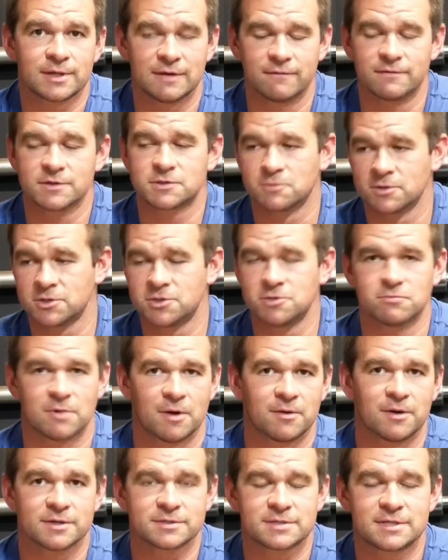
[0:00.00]
Give us what you
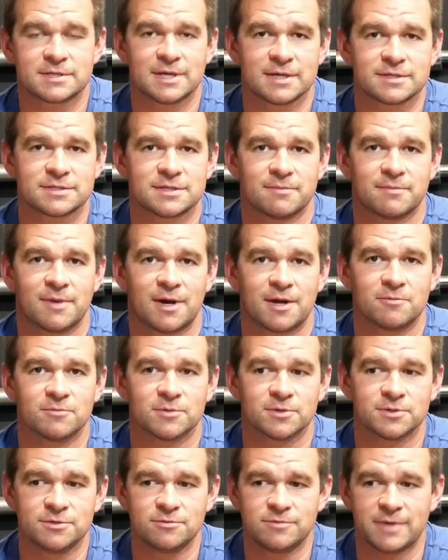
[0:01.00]
want us to test them on, and
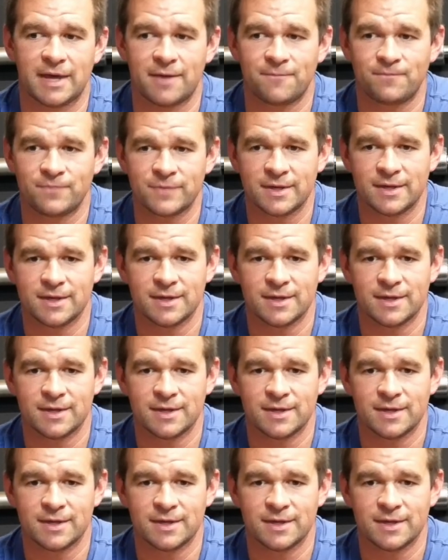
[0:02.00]
we'll do that.